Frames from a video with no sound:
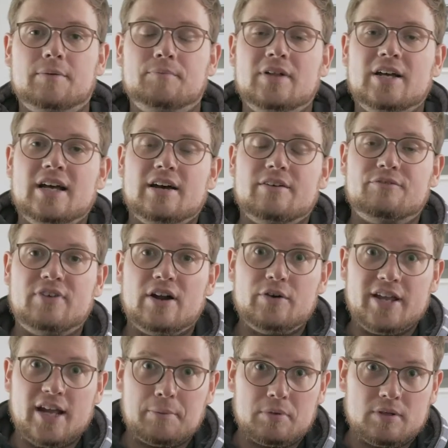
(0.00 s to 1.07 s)
a
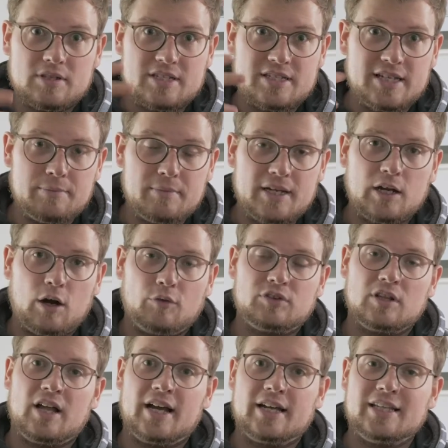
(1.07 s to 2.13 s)
variable dimming
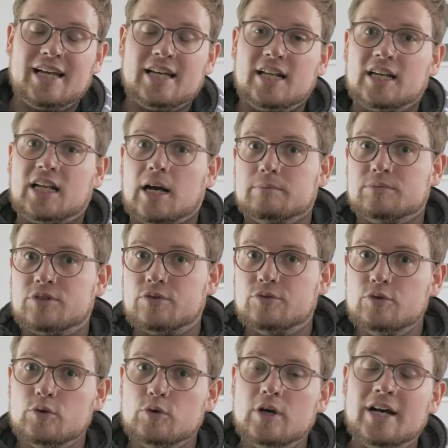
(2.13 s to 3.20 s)
of the light that comes
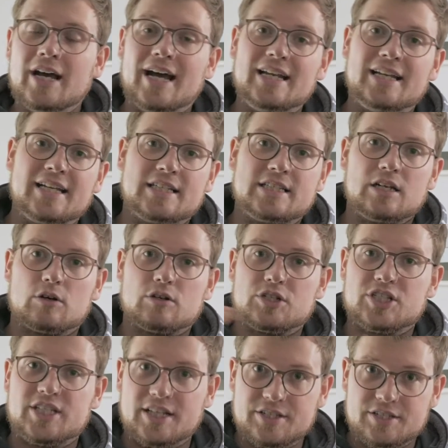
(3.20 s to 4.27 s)
through and hits our
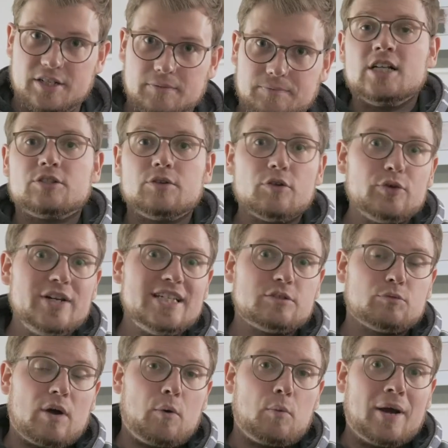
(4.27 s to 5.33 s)
sensor. So the
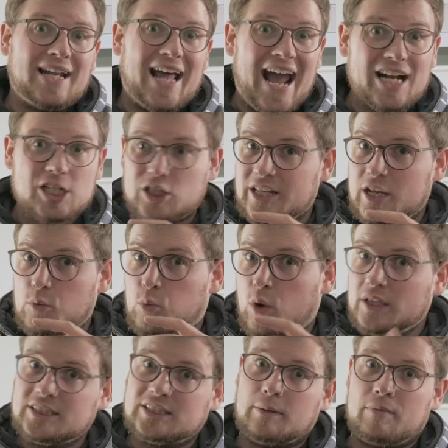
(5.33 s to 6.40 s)
reason why we might actually
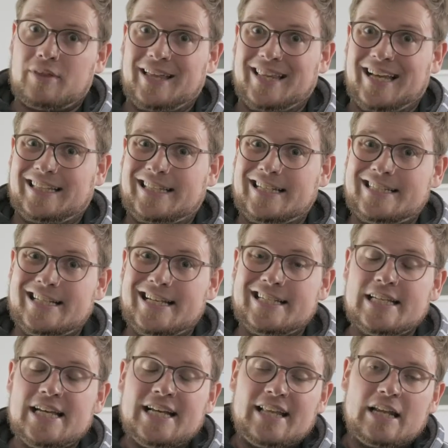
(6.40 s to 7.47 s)
want something like this
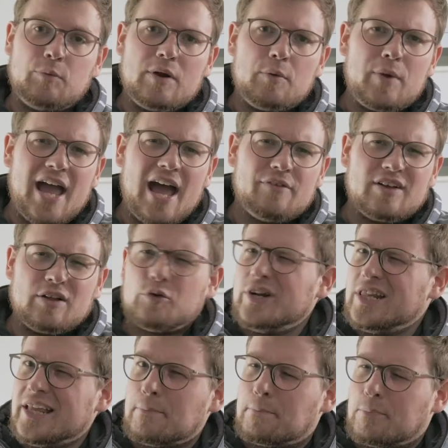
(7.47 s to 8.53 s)
is that when we have a
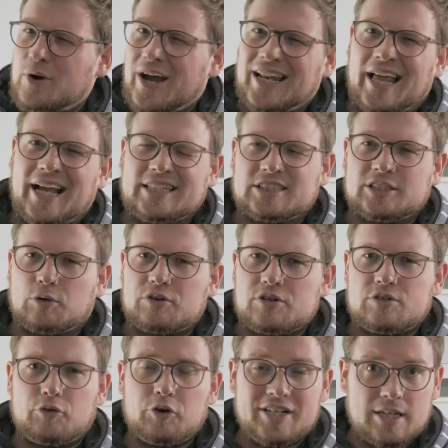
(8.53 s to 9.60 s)
really bright light
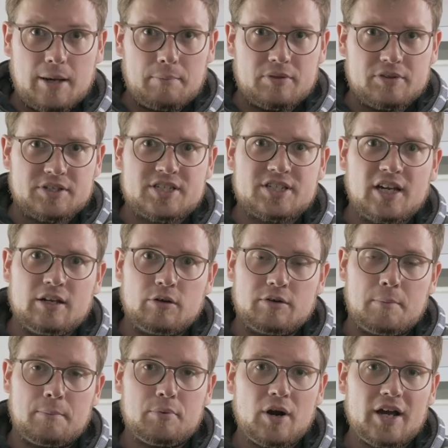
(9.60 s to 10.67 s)
source, for example the sun
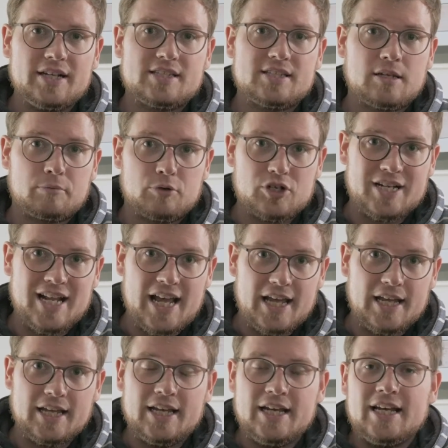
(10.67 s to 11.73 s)
on a bright summer
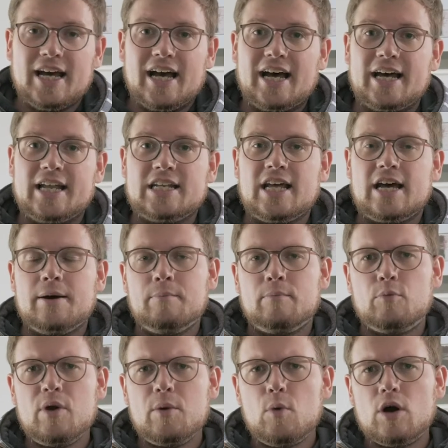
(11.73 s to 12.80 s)
day, and
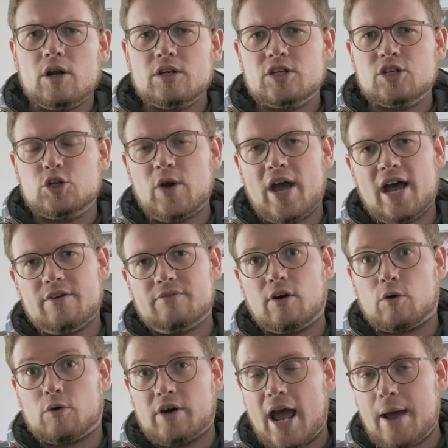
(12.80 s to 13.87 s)
we want to have
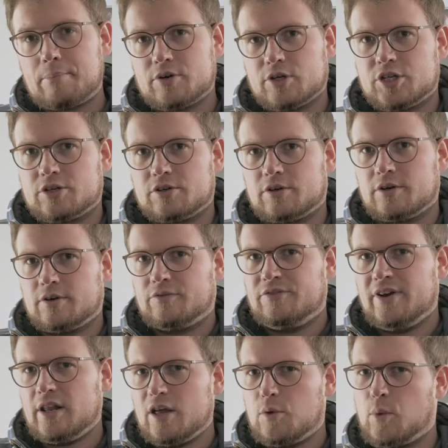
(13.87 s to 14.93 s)
our aperture
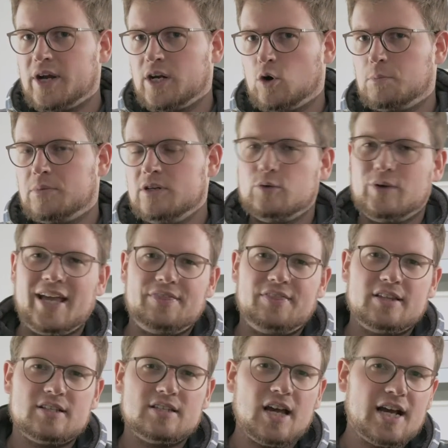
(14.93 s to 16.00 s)
fairly wide open to get
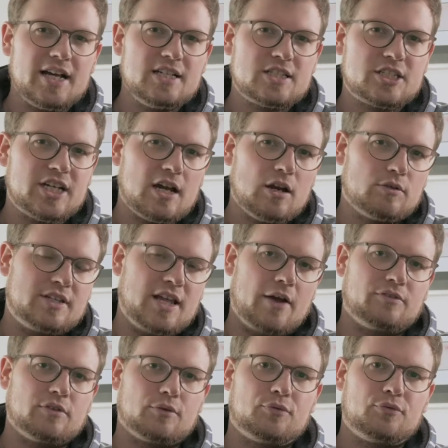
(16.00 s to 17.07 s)
that nice shallow
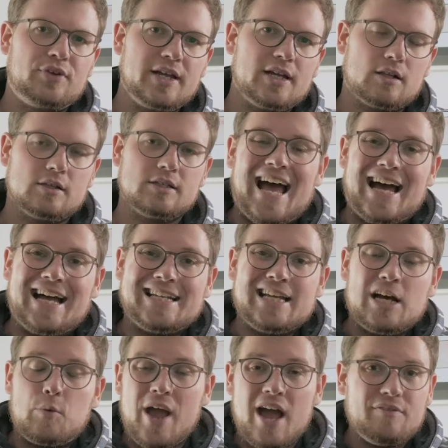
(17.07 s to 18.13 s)
depth of field,
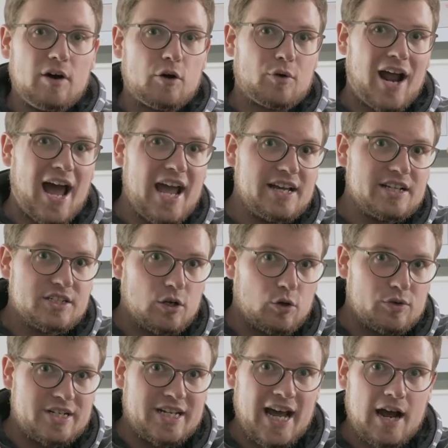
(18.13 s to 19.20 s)
and we have our
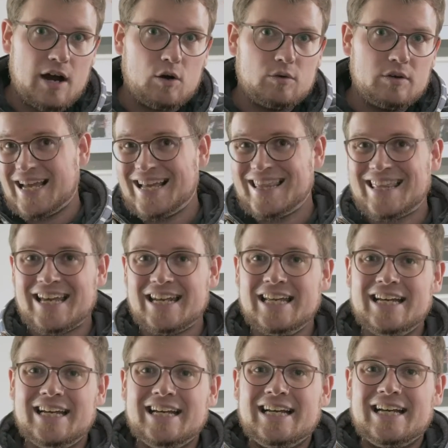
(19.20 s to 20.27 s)
ISO down, and
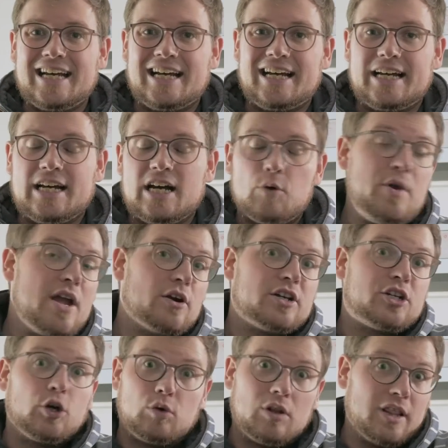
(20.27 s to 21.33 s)
then we are
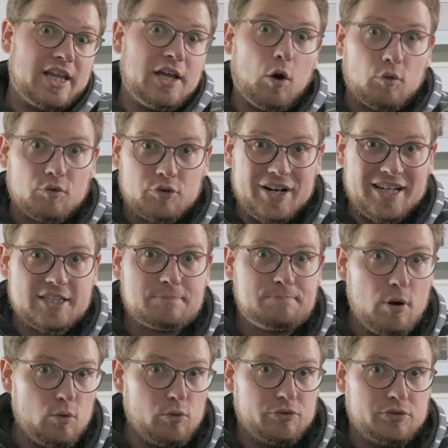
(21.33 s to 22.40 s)
totally
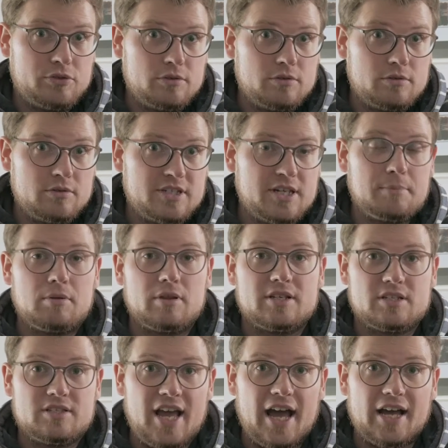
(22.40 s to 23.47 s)
overexposed. Simple
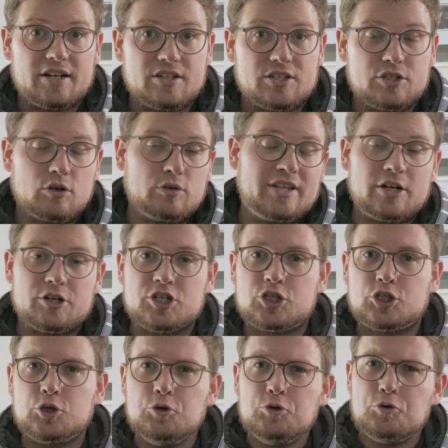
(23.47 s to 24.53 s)
as that. So
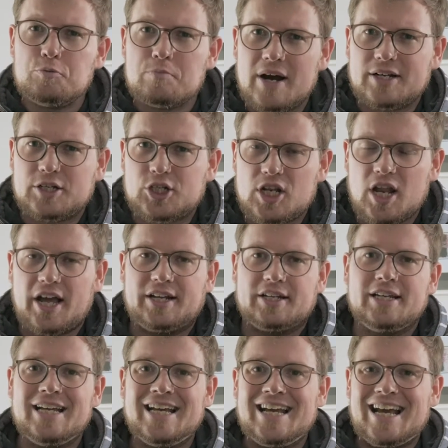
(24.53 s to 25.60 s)
there's too much
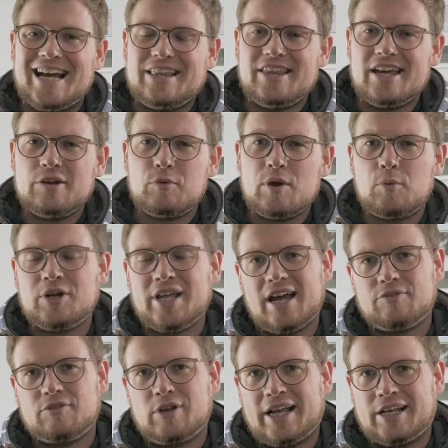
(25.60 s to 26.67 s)
light, and then we would
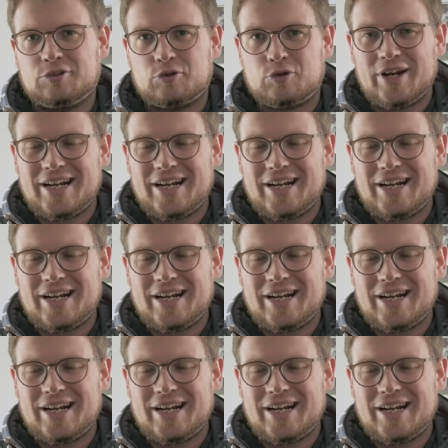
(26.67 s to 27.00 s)
have to